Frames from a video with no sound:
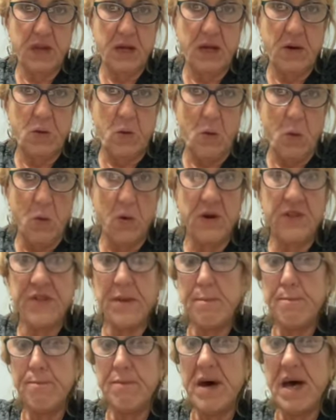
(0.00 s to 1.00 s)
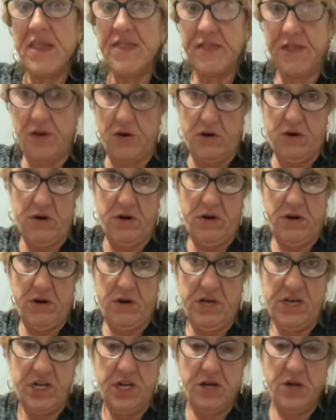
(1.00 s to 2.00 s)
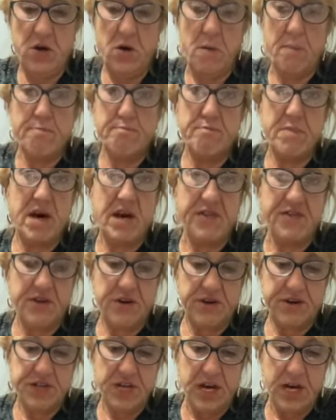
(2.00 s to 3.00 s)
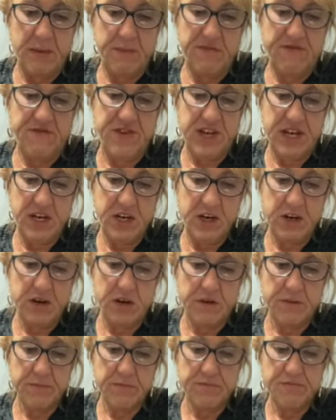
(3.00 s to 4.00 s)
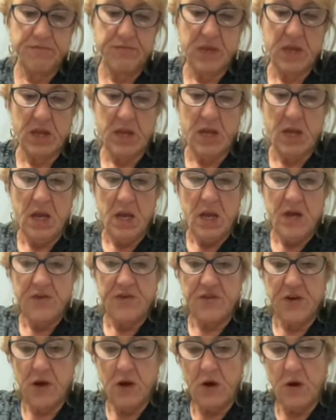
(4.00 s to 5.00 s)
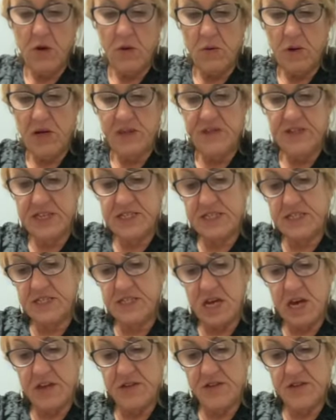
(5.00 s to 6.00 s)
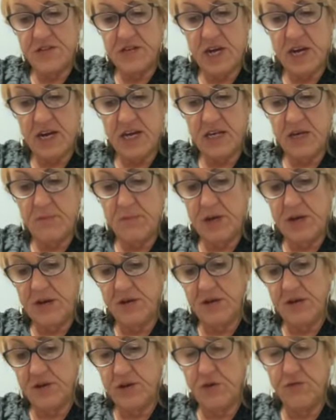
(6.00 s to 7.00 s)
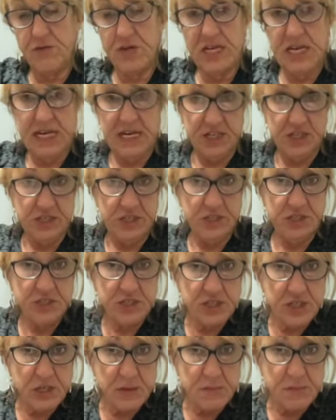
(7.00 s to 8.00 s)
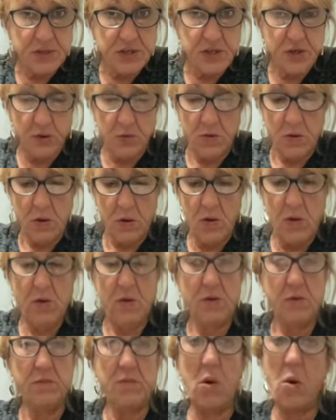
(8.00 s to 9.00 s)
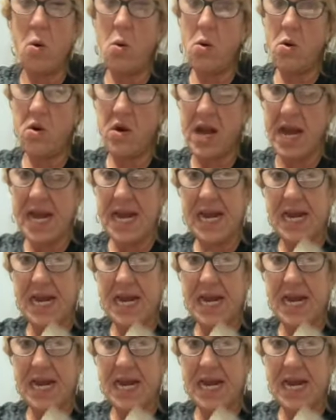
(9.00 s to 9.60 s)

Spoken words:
or the mother, you know, mother type figure. So this is either talking about a new relationship, a new home, or a